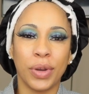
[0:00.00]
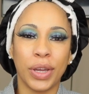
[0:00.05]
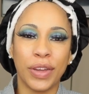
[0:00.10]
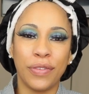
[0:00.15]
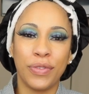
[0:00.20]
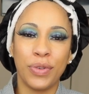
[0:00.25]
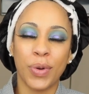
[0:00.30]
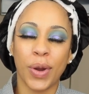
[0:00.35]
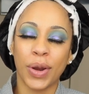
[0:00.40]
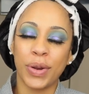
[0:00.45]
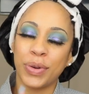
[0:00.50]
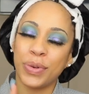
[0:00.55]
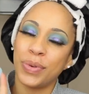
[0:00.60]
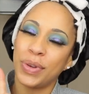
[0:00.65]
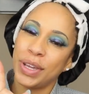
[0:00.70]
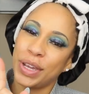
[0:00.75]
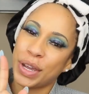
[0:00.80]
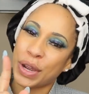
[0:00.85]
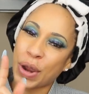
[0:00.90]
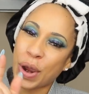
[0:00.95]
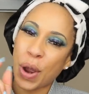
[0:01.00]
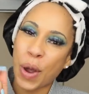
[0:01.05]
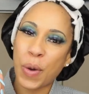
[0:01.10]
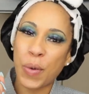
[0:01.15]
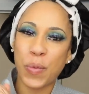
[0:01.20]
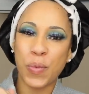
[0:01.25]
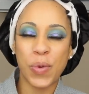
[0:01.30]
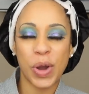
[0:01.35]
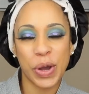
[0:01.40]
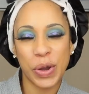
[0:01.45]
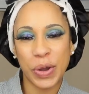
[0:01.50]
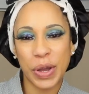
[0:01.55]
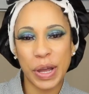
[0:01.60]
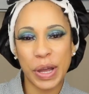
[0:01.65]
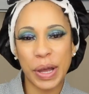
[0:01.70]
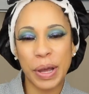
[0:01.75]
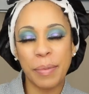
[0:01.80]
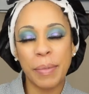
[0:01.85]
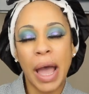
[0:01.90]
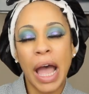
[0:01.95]
If you are new here,
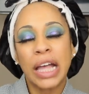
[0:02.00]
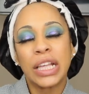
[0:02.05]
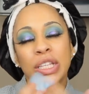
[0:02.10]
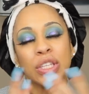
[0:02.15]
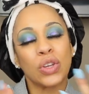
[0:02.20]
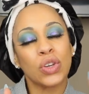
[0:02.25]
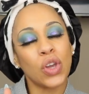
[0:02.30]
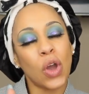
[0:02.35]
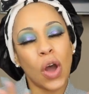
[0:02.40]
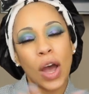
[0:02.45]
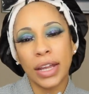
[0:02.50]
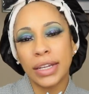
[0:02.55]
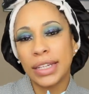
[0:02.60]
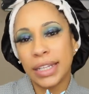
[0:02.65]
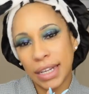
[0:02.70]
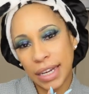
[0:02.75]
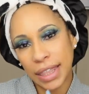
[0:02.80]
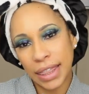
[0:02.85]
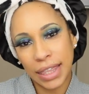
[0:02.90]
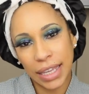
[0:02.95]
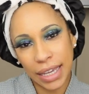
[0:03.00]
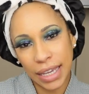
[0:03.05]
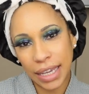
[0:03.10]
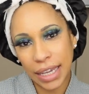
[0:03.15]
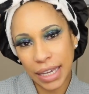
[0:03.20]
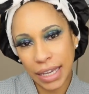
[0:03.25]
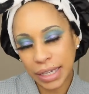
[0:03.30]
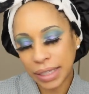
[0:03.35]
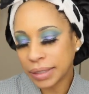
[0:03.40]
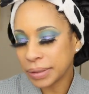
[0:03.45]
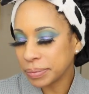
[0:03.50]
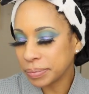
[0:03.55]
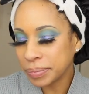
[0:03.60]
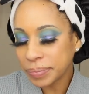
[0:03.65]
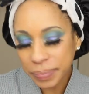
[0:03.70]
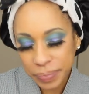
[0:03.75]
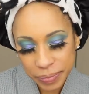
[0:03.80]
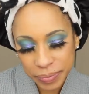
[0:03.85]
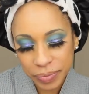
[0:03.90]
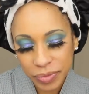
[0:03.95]
welcome. So y'all, I did
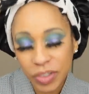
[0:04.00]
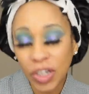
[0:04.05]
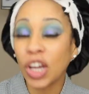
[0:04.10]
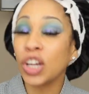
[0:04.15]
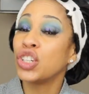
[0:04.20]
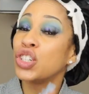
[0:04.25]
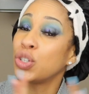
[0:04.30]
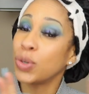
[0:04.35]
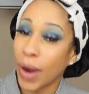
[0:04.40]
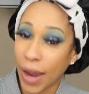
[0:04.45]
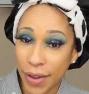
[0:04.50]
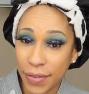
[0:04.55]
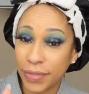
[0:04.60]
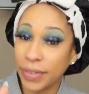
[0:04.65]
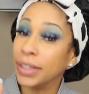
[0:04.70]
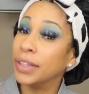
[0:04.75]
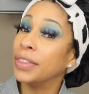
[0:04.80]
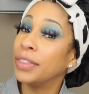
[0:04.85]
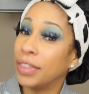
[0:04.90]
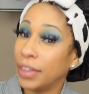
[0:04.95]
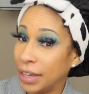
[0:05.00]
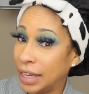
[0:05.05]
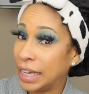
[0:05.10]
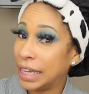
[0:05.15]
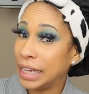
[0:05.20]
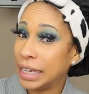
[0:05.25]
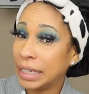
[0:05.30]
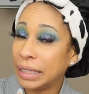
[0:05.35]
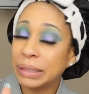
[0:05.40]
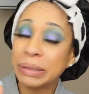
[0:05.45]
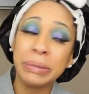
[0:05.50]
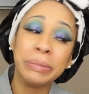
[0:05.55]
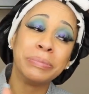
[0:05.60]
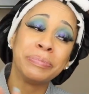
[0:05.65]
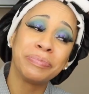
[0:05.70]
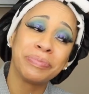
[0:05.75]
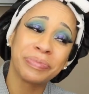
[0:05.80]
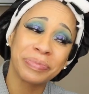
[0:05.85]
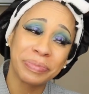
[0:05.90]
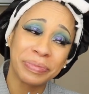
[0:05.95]
a trifling thing.
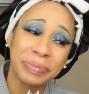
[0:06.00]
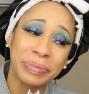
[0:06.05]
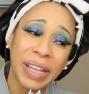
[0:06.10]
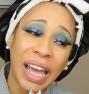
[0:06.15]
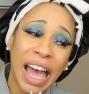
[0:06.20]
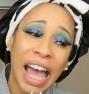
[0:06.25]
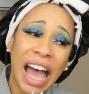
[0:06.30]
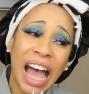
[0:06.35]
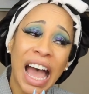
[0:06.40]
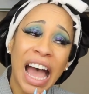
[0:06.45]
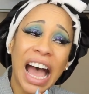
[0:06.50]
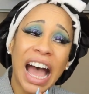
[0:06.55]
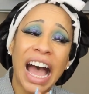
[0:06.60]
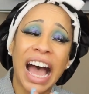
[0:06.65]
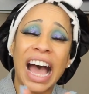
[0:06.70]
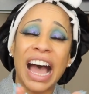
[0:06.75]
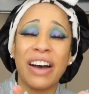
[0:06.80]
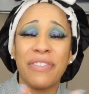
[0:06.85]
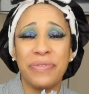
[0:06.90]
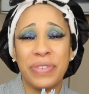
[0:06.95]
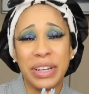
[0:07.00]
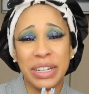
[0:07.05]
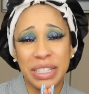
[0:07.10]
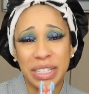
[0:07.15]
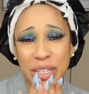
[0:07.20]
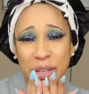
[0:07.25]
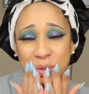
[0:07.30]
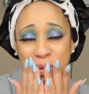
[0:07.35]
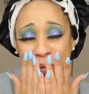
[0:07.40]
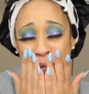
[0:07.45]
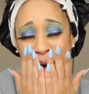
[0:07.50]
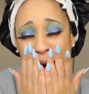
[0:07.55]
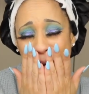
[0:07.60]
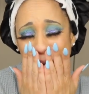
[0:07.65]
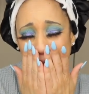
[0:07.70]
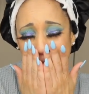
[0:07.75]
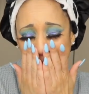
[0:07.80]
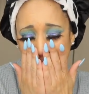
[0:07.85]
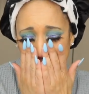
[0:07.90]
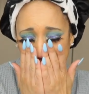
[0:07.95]
I fell asleep with my
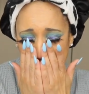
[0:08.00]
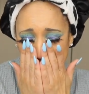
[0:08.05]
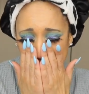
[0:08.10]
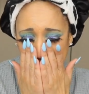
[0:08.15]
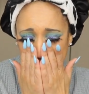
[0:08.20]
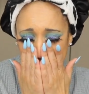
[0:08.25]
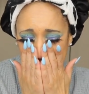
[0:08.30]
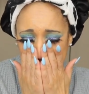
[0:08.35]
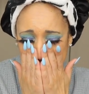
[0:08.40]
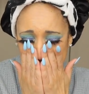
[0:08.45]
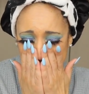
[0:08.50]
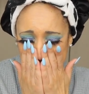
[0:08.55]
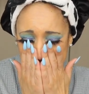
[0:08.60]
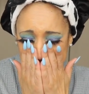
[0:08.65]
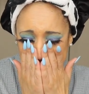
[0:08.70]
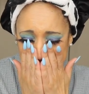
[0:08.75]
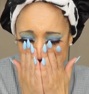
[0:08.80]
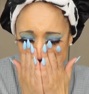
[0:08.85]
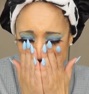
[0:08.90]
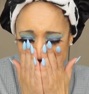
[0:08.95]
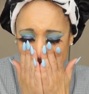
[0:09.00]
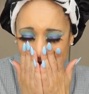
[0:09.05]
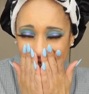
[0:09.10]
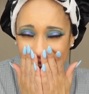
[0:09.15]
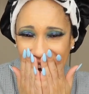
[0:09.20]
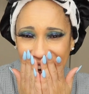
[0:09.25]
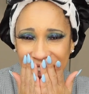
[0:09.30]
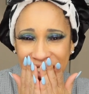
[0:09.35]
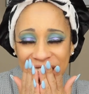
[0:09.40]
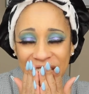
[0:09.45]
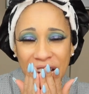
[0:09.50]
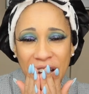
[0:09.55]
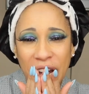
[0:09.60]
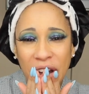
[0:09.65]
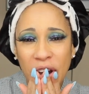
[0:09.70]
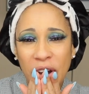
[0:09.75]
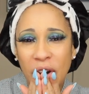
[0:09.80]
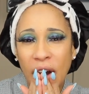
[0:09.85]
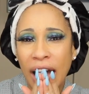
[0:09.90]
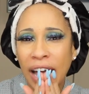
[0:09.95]
makeup on. I
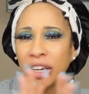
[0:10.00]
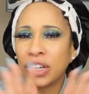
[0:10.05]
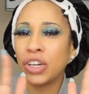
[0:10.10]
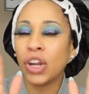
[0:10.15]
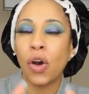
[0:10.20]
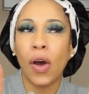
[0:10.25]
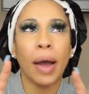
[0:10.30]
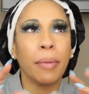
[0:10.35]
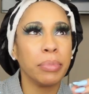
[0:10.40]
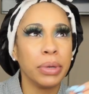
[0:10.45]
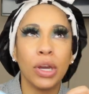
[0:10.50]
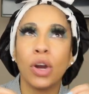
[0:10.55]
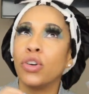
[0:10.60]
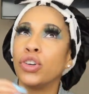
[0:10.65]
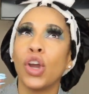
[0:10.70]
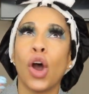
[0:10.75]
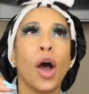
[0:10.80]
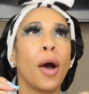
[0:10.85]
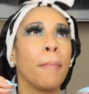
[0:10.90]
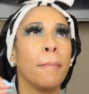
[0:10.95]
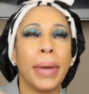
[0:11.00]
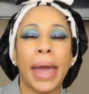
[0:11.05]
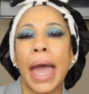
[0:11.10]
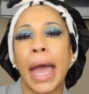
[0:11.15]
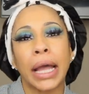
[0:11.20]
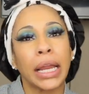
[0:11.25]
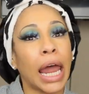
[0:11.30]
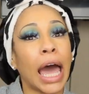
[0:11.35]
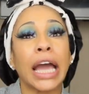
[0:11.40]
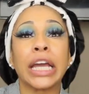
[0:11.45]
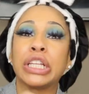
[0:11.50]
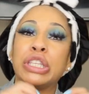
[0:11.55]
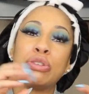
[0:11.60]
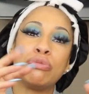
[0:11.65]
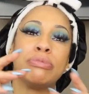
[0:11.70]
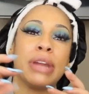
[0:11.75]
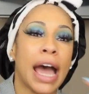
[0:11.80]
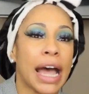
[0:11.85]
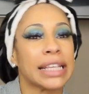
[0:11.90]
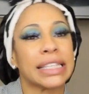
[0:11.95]
know I be on y'all back like, do
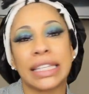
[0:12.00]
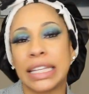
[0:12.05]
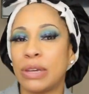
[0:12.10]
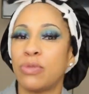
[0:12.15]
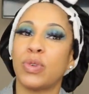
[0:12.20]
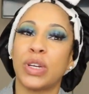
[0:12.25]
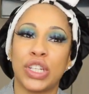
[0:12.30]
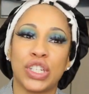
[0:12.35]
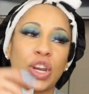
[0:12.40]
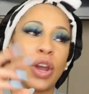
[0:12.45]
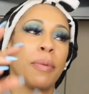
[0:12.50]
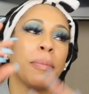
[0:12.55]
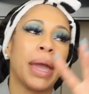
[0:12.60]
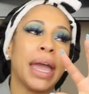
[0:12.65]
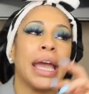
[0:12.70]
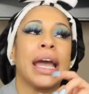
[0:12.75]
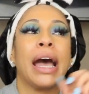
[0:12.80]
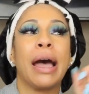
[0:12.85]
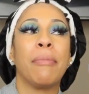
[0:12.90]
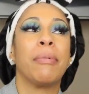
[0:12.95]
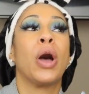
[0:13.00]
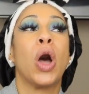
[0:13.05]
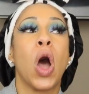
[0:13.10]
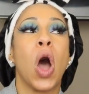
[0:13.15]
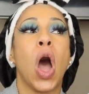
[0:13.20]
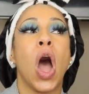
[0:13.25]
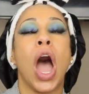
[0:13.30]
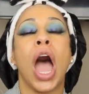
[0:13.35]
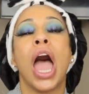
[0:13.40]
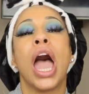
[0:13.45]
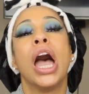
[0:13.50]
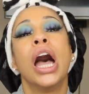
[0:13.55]
not sleep with your makeup on.